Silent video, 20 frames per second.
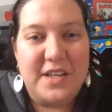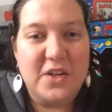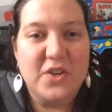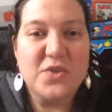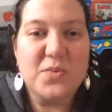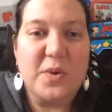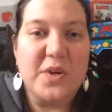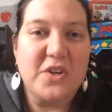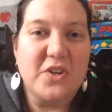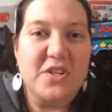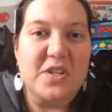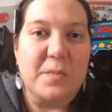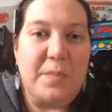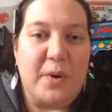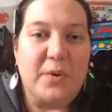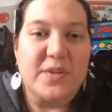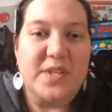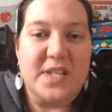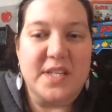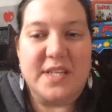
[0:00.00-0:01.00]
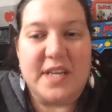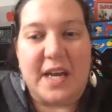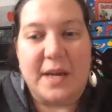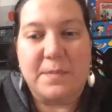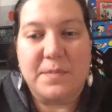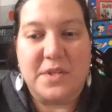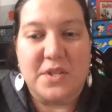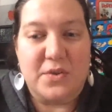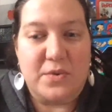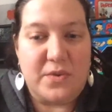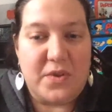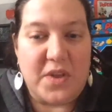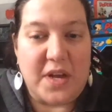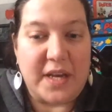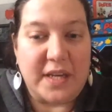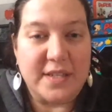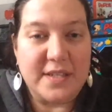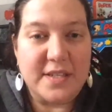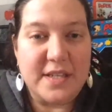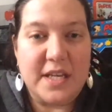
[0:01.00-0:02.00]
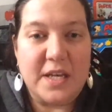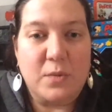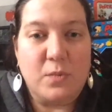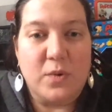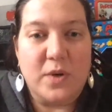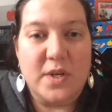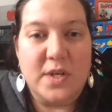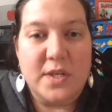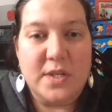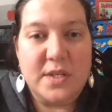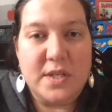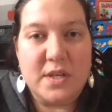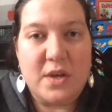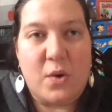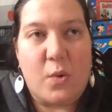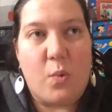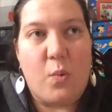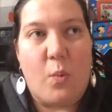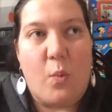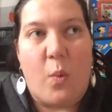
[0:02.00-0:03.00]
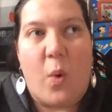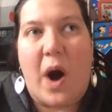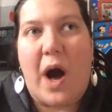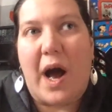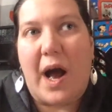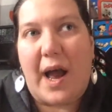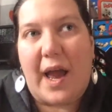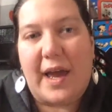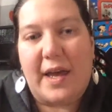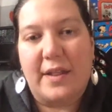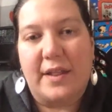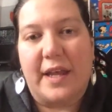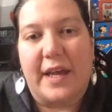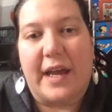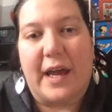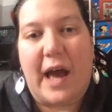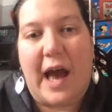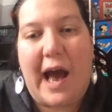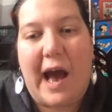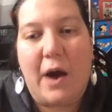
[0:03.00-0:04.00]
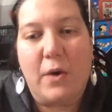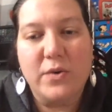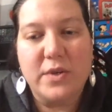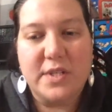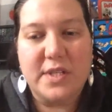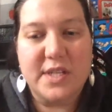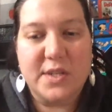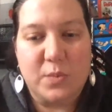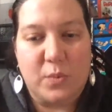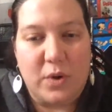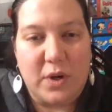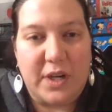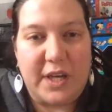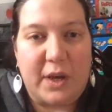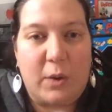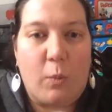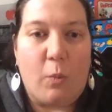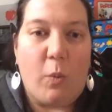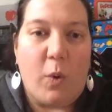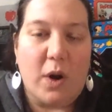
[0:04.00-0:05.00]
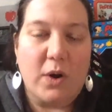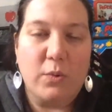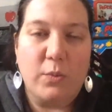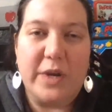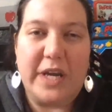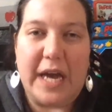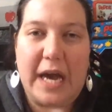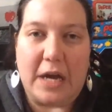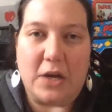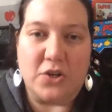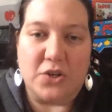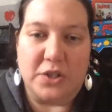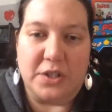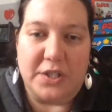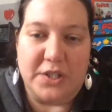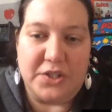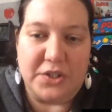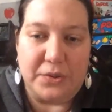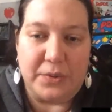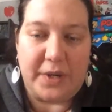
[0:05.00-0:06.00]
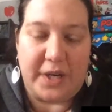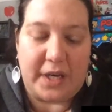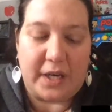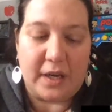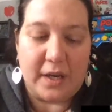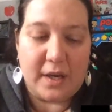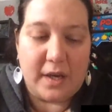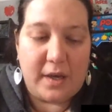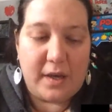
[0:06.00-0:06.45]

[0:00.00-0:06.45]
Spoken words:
what you're supposed to type to do things. It was why, like, how is this working? What are we actually doing?